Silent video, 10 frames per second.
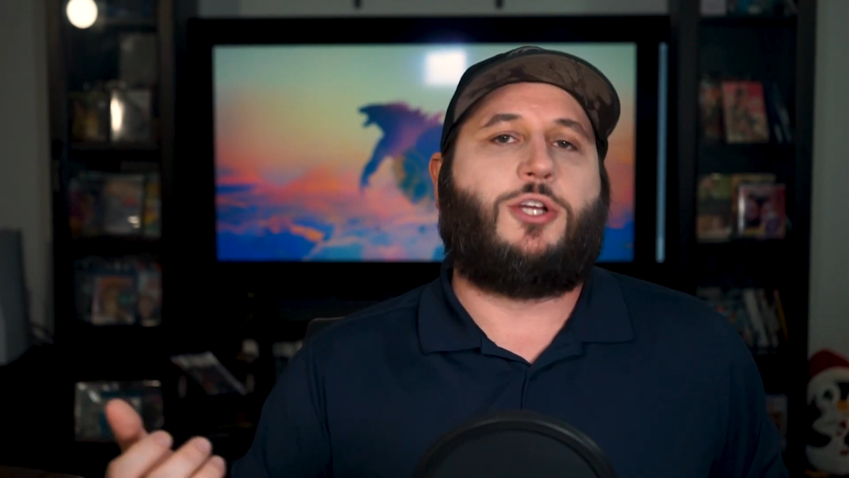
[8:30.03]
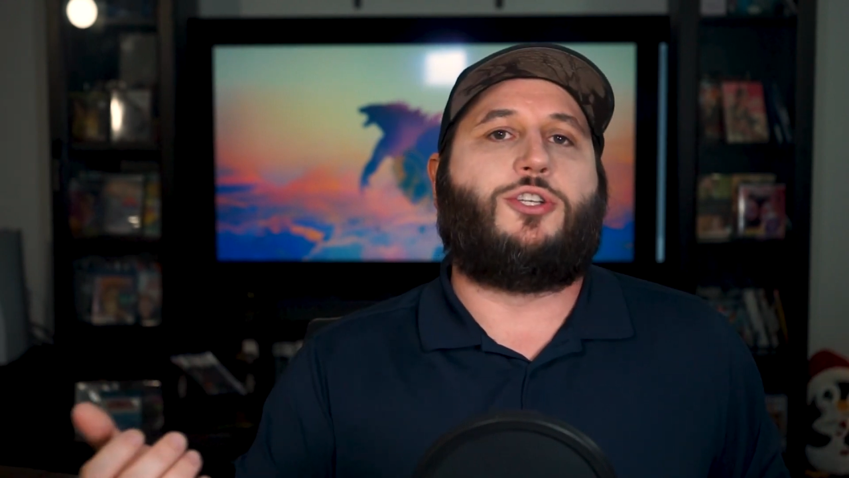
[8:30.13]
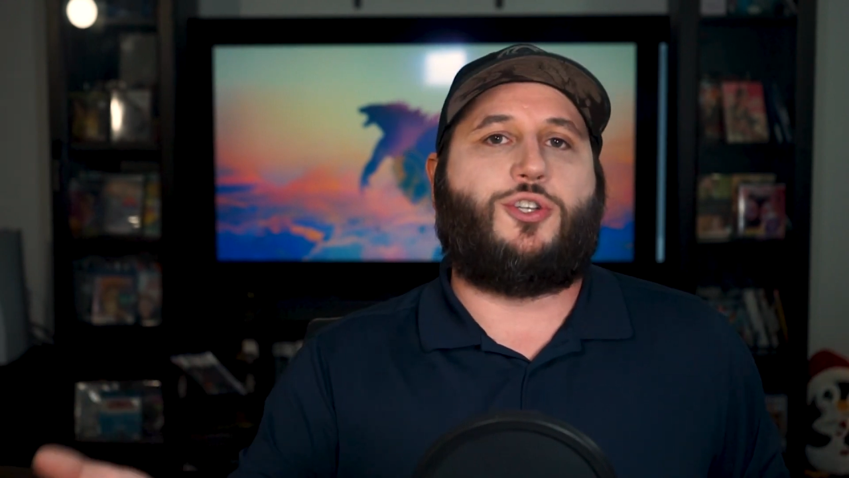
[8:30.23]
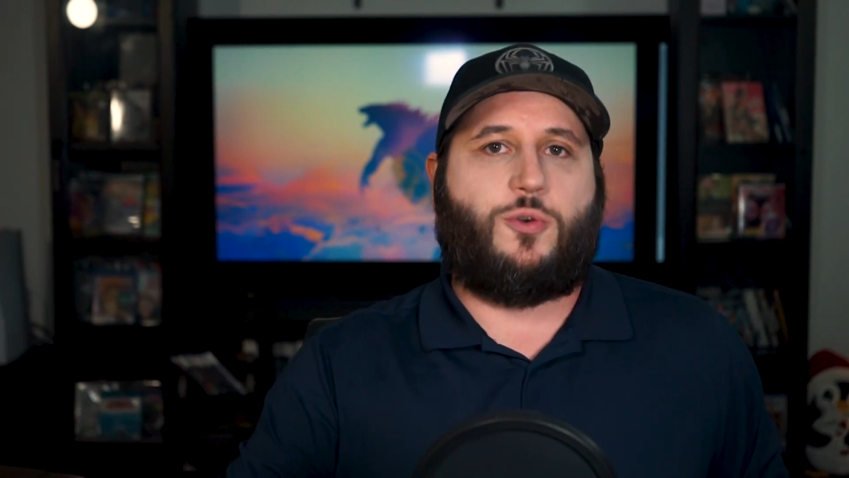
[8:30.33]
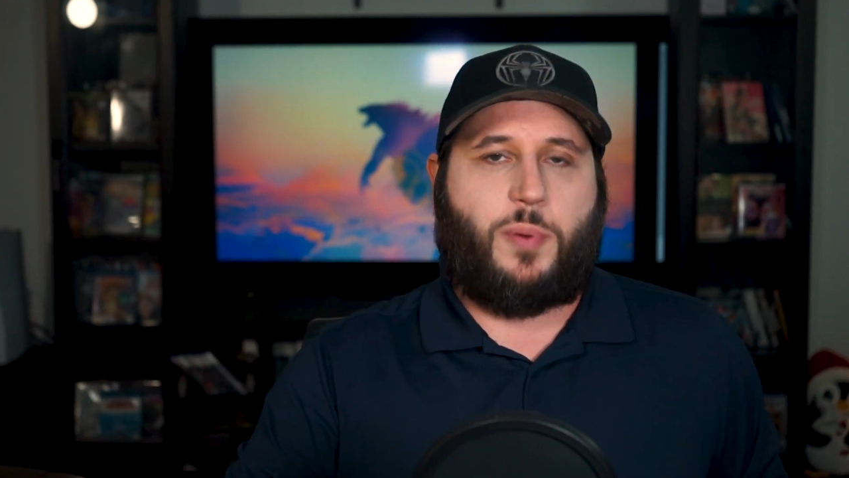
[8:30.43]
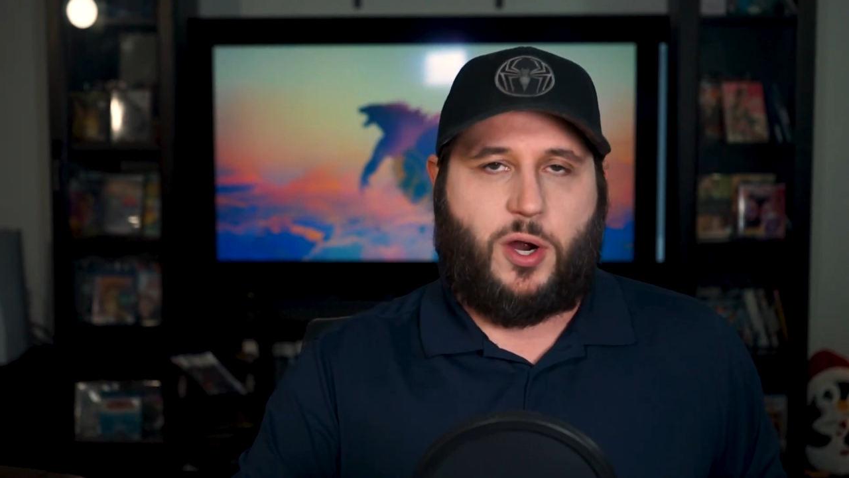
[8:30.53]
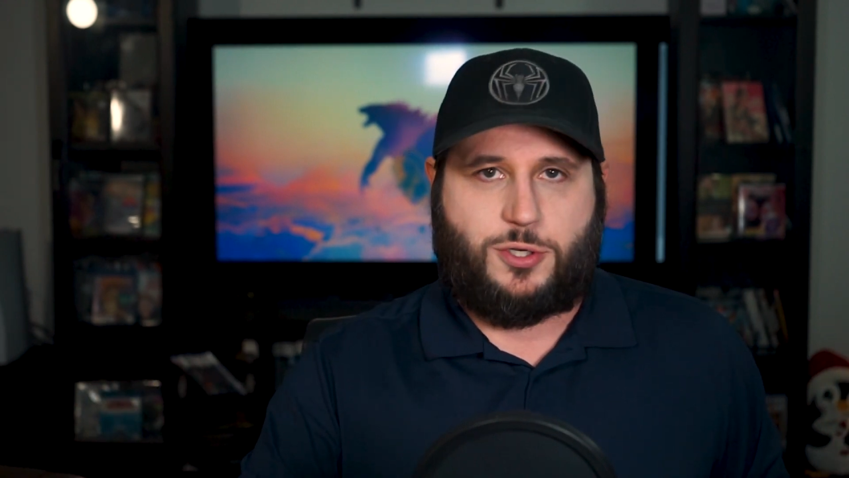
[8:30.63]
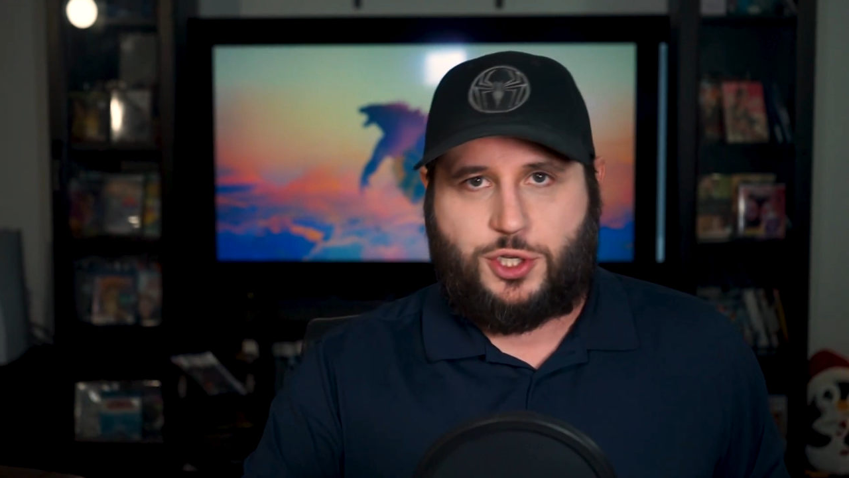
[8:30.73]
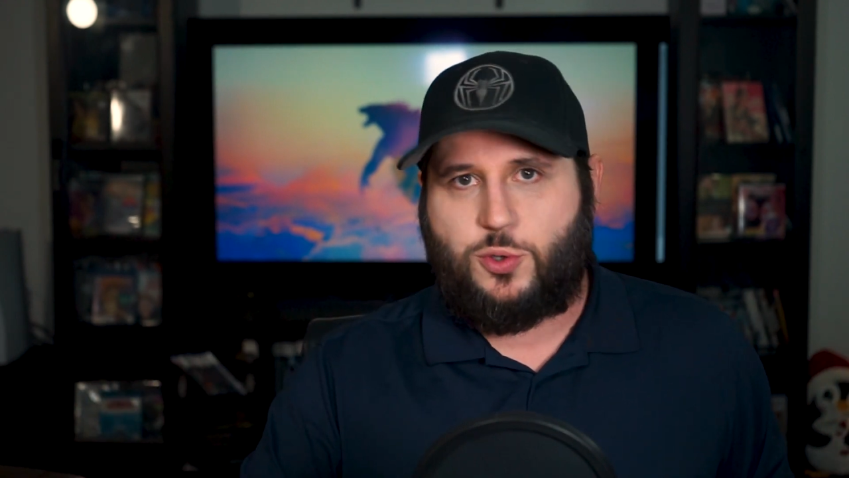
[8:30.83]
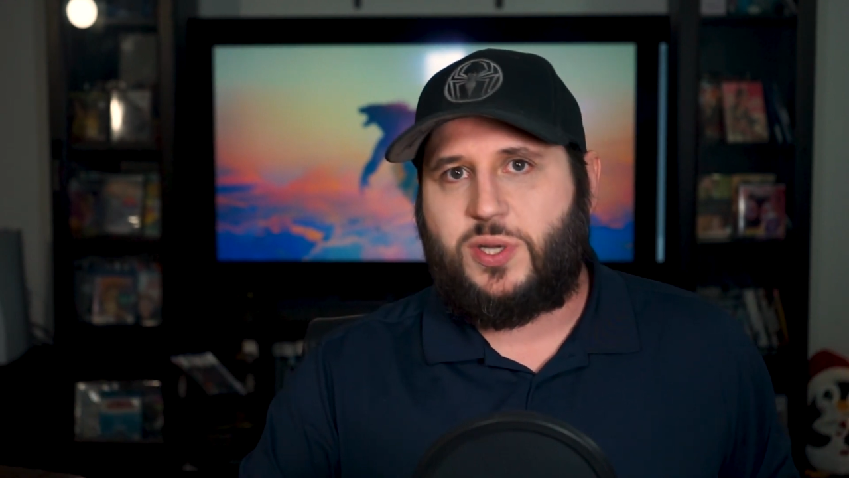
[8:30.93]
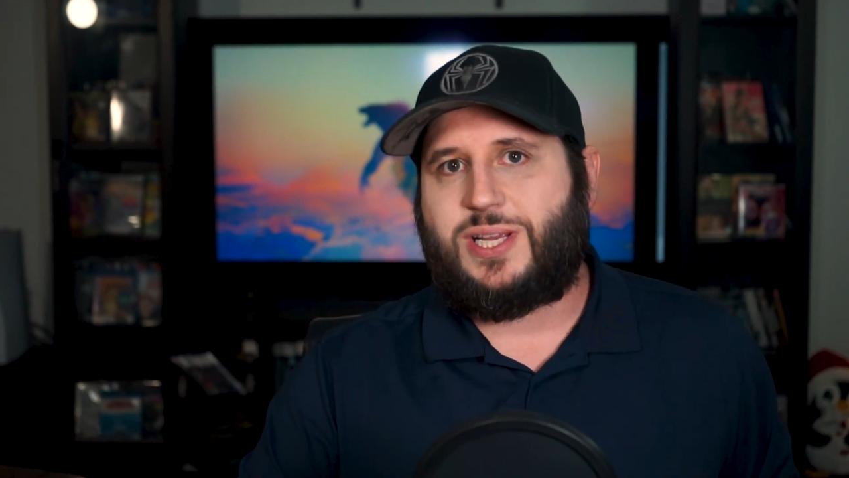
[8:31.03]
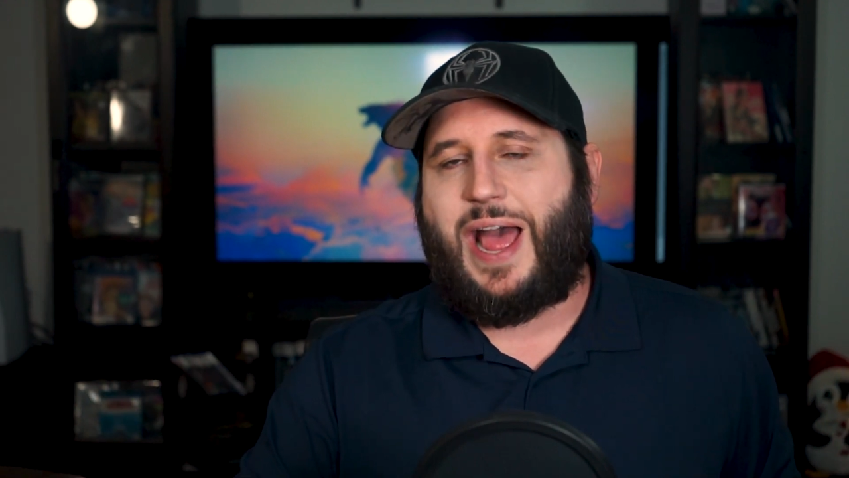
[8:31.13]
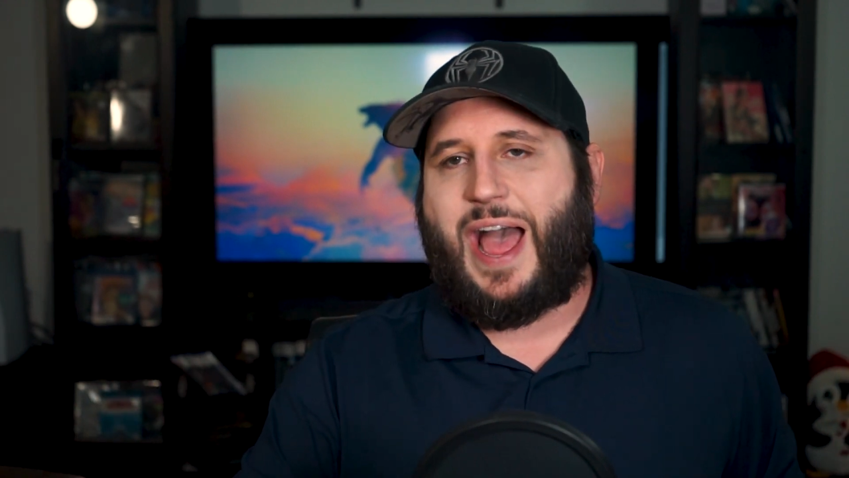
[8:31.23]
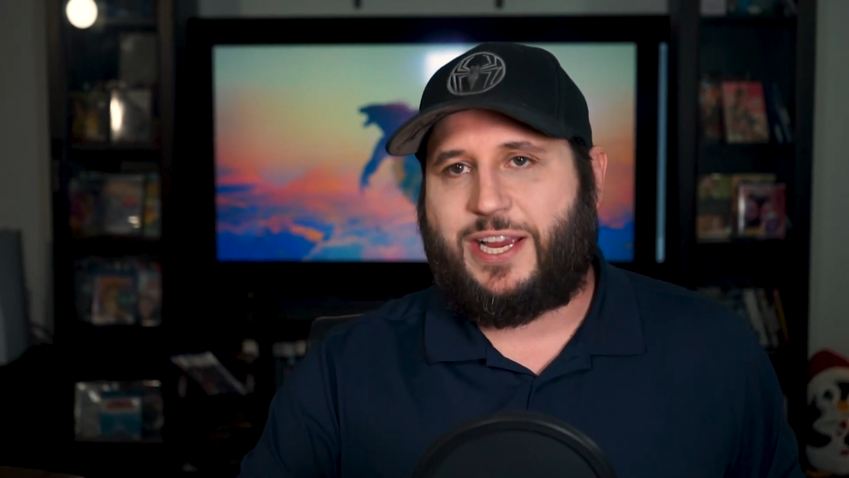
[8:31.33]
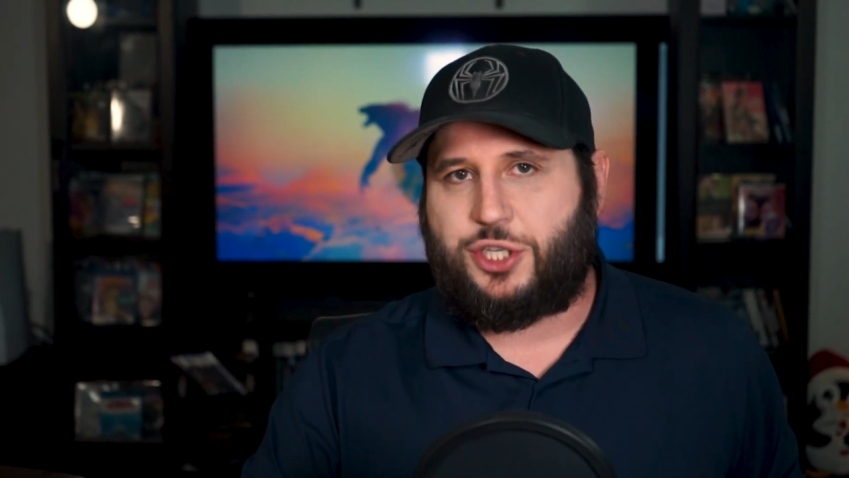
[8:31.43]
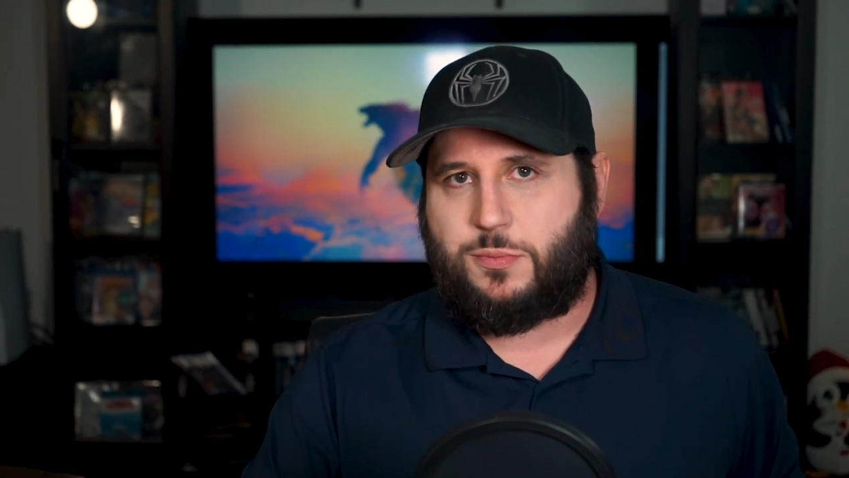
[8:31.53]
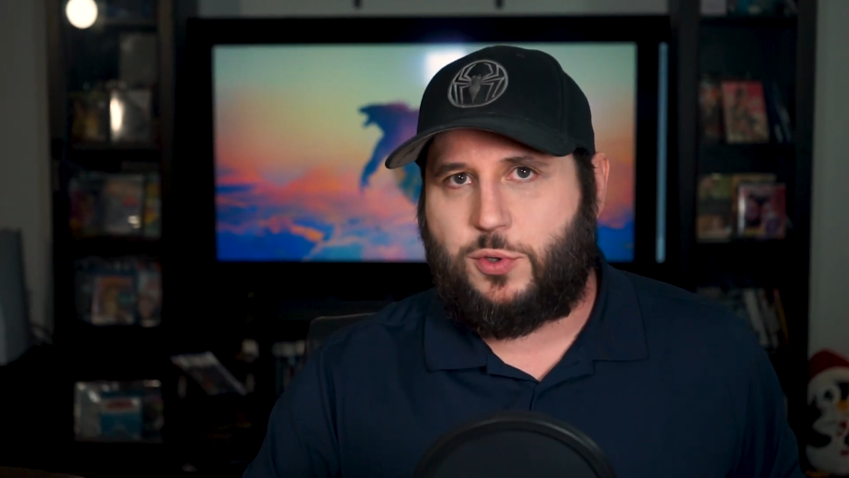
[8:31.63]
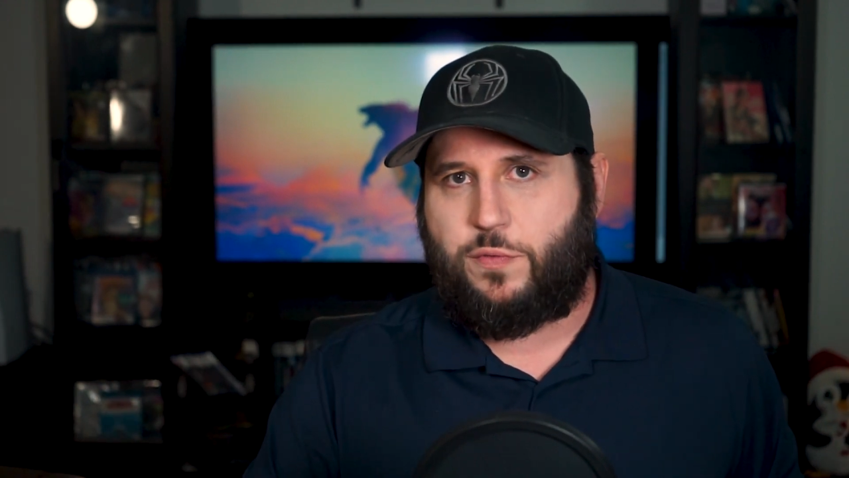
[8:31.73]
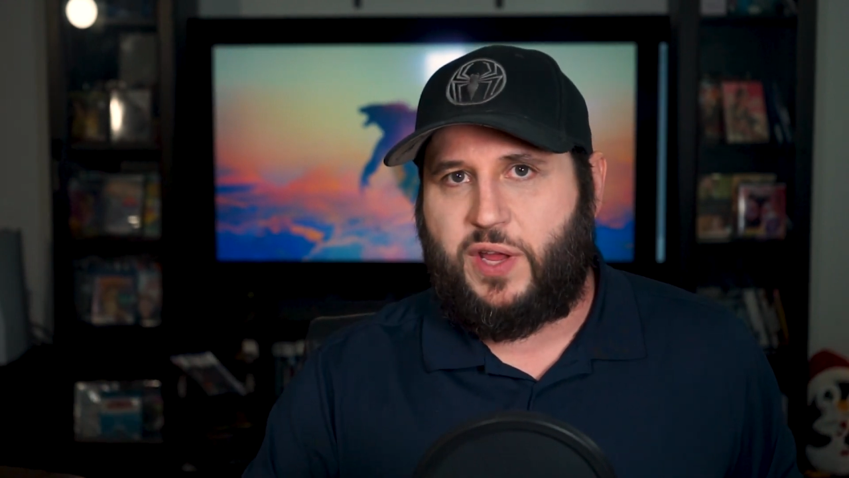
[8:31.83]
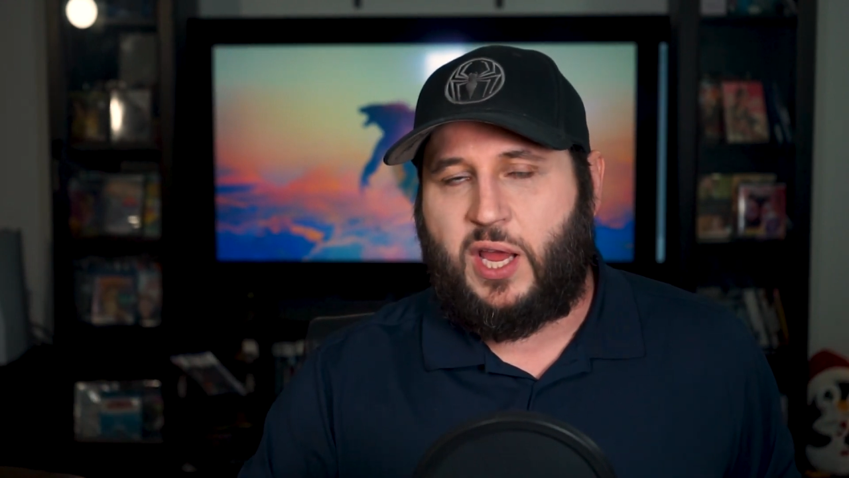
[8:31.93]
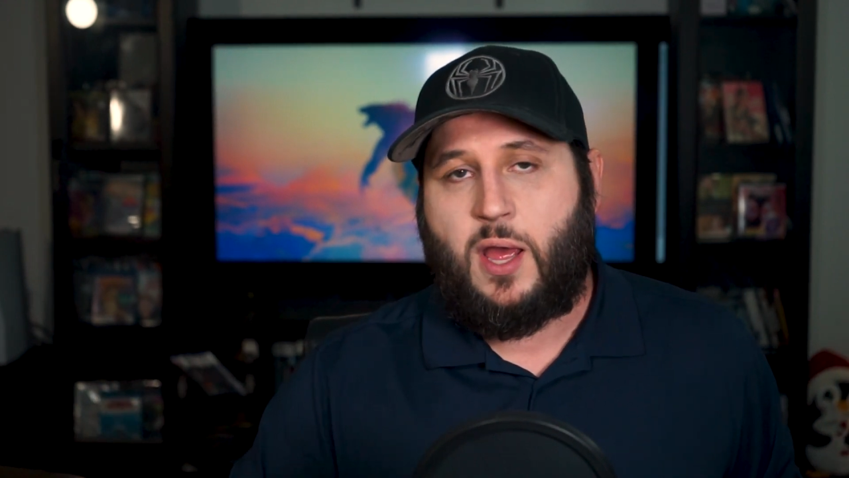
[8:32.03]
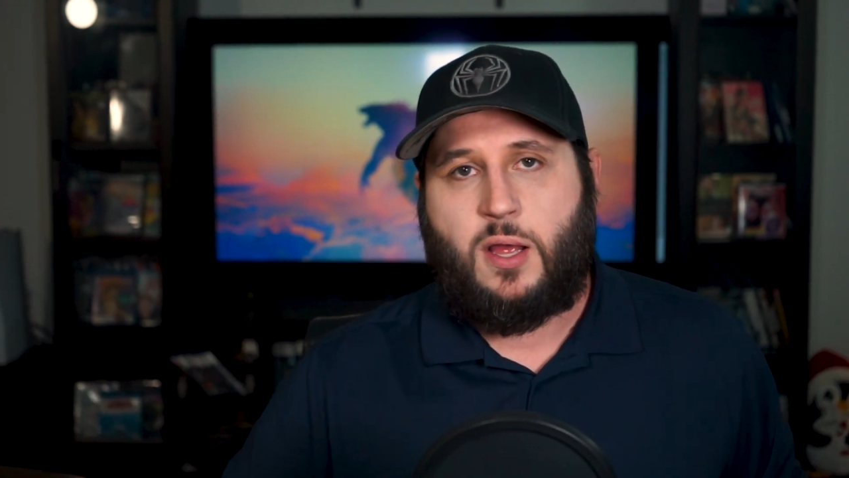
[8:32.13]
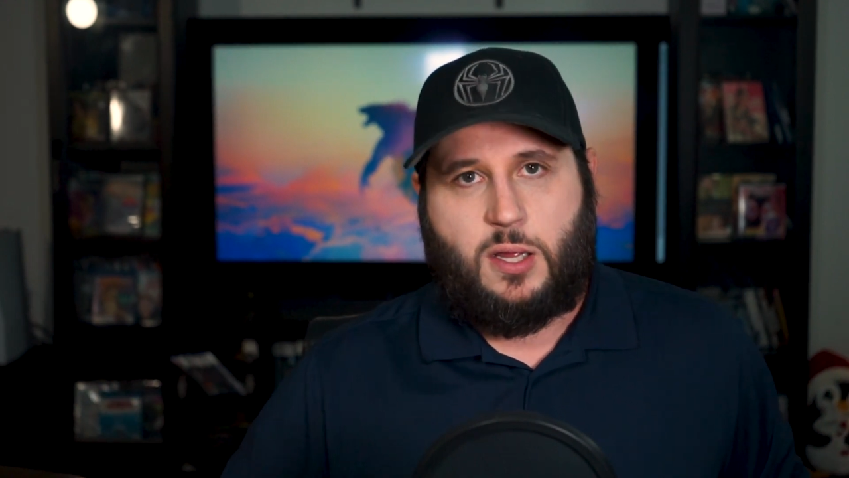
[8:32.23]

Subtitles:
Dune Part 2 is an action movie.